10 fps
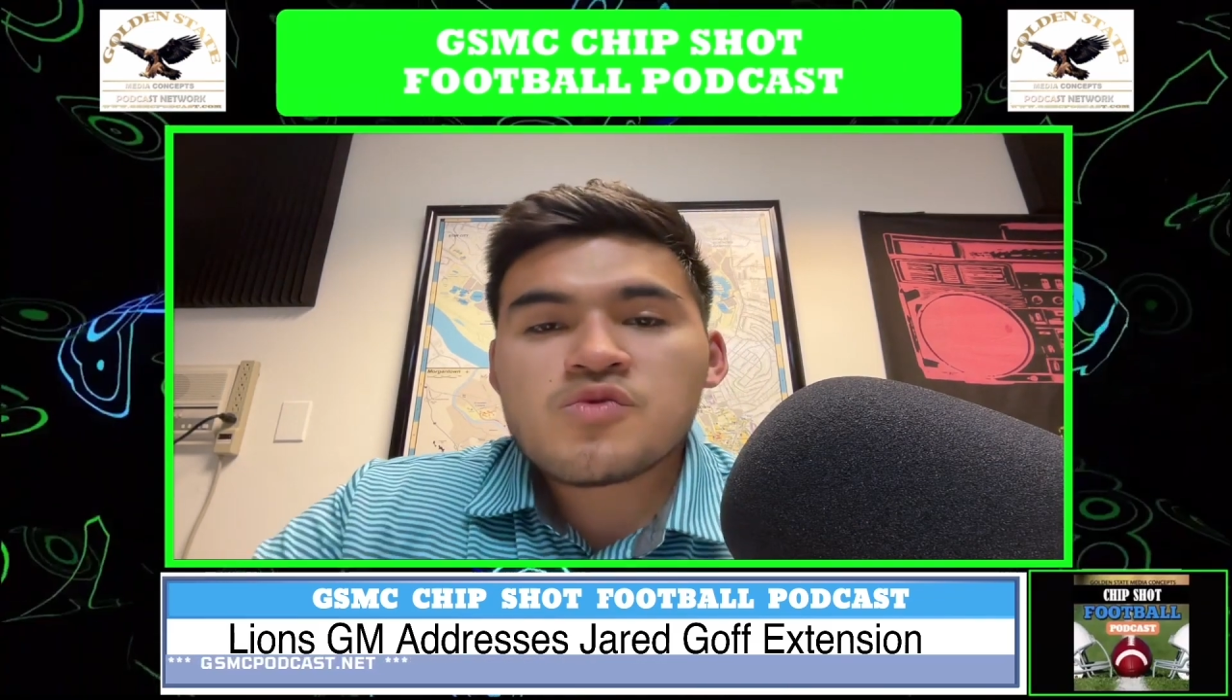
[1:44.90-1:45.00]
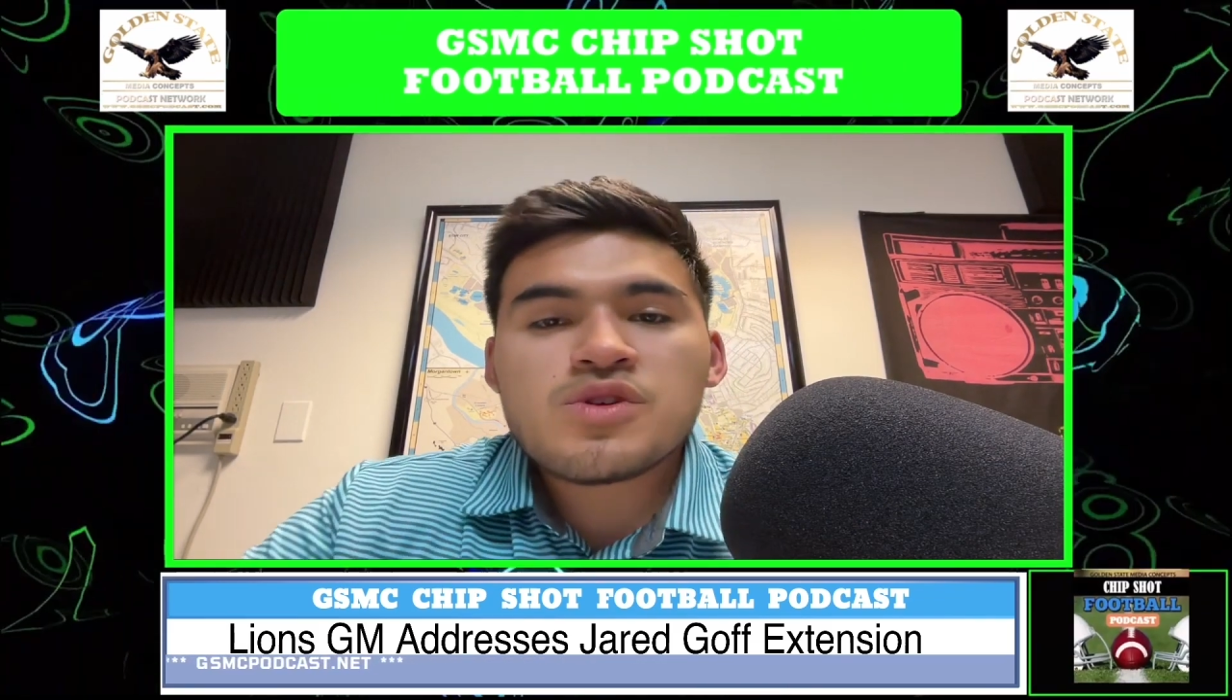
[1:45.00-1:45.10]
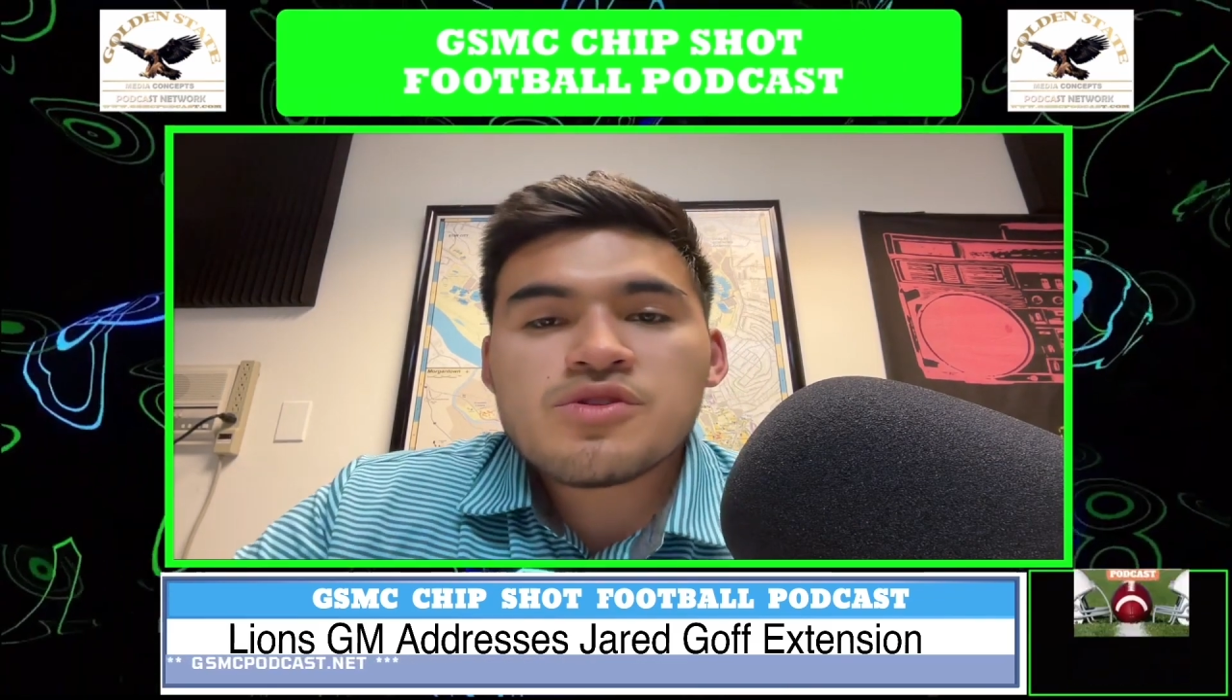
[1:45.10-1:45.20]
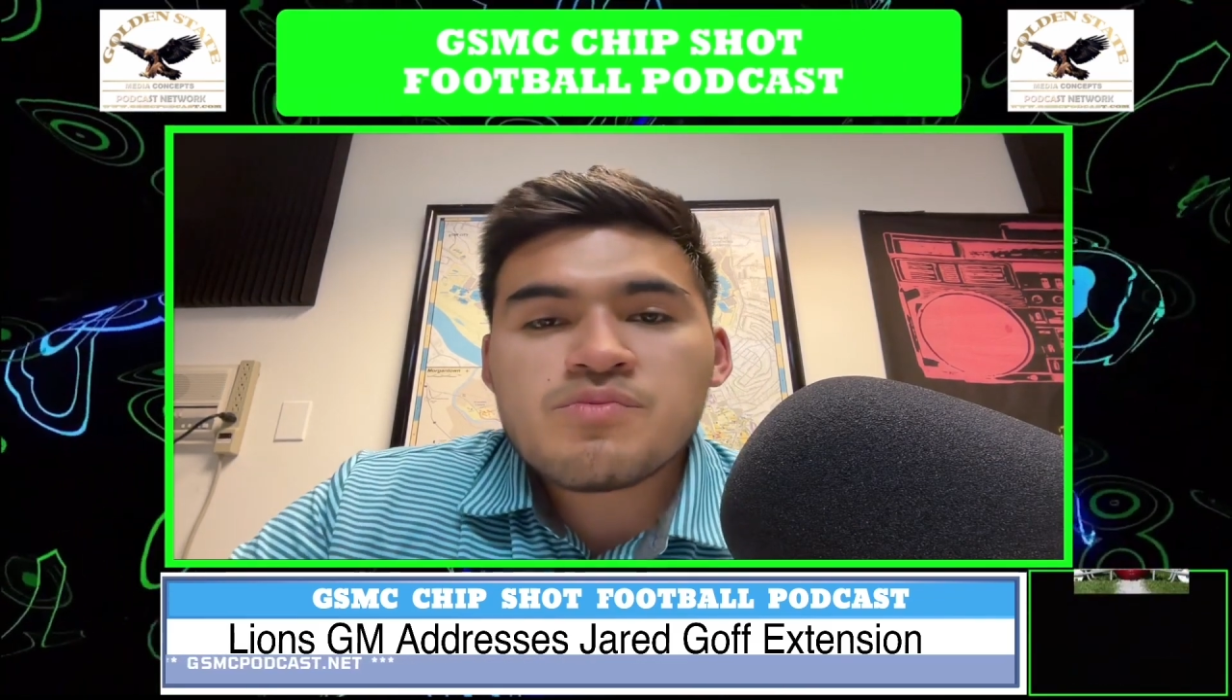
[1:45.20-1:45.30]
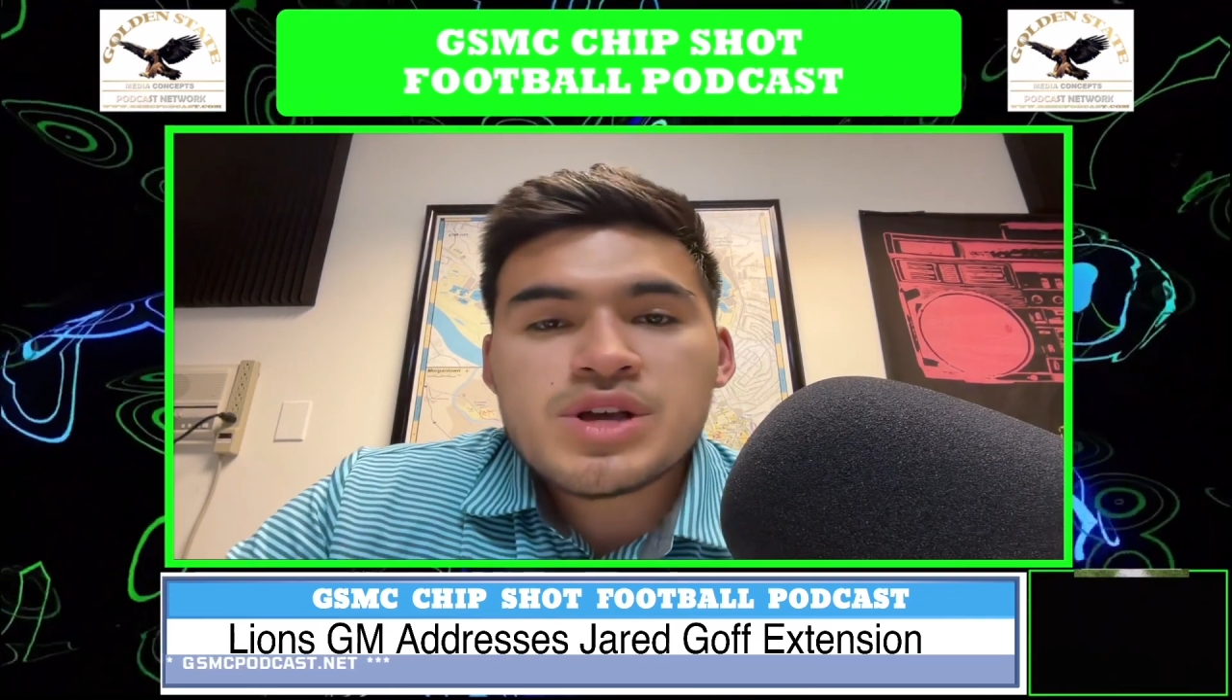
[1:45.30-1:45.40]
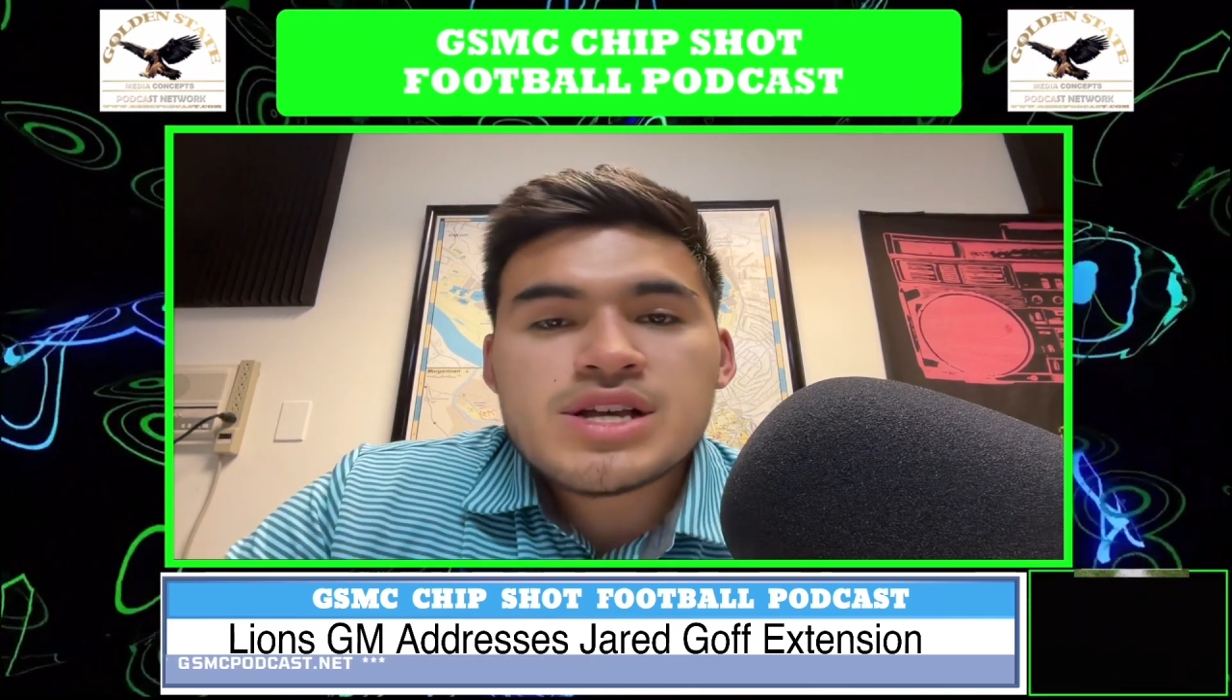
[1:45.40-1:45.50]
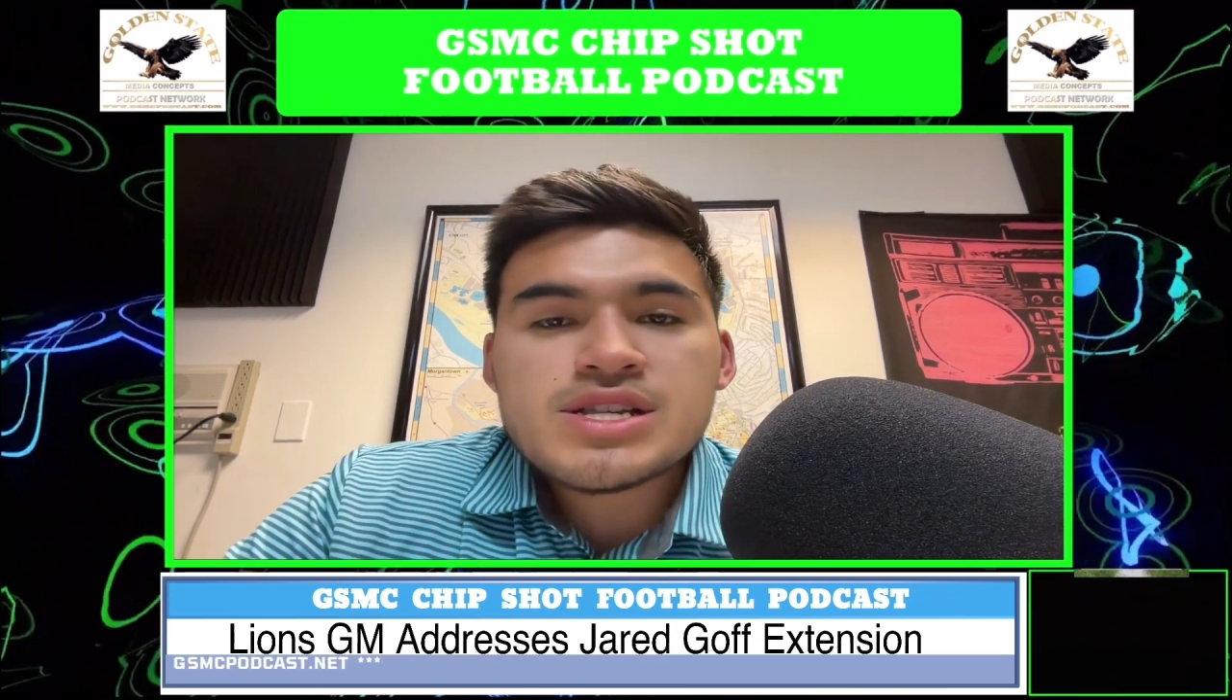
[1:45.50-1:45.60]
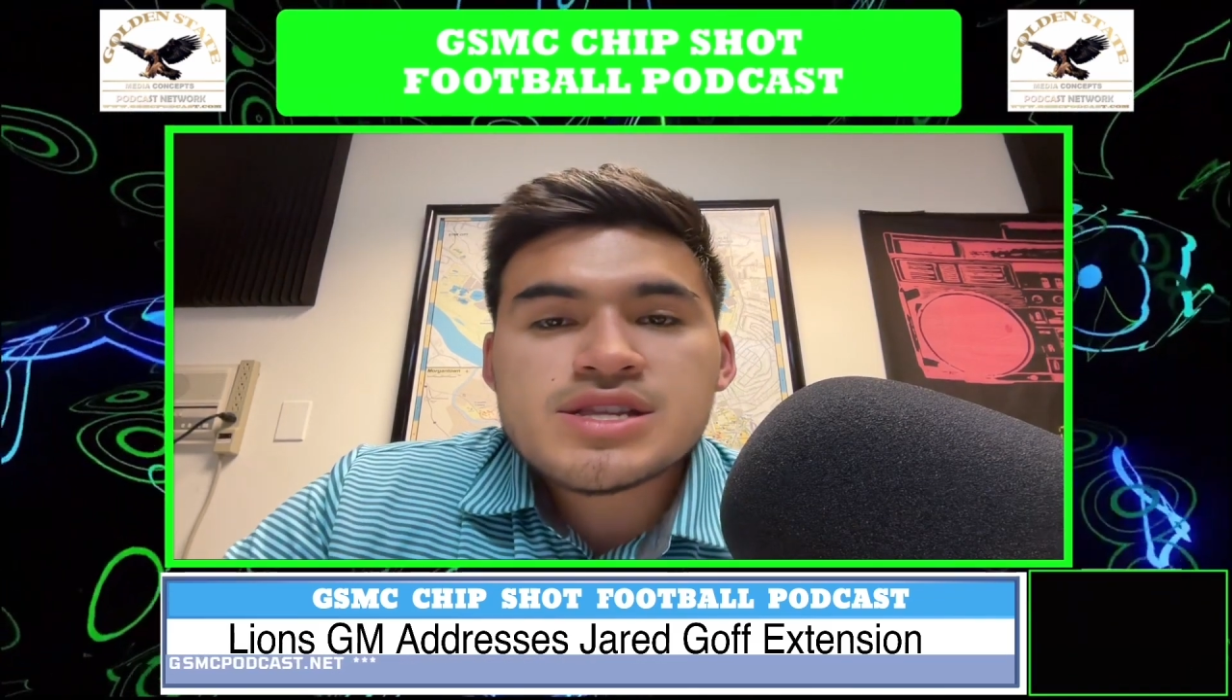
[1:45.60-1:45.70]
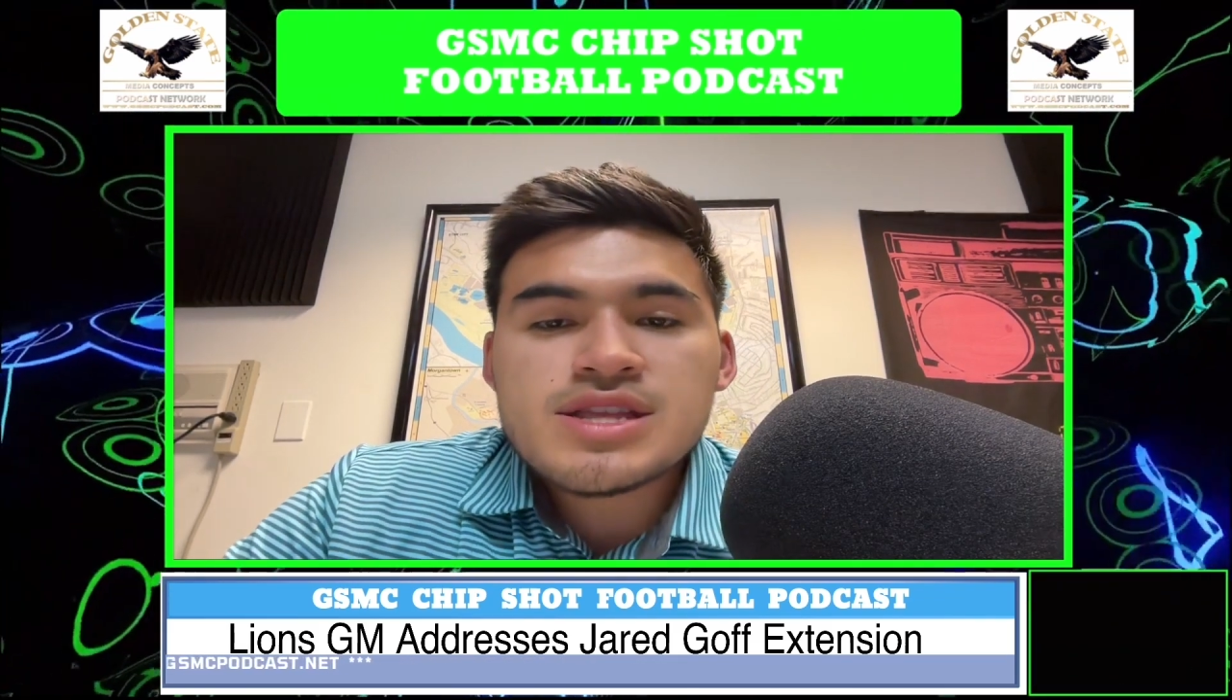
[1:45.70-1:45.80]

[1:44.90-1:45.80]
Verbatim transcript: one of the biggest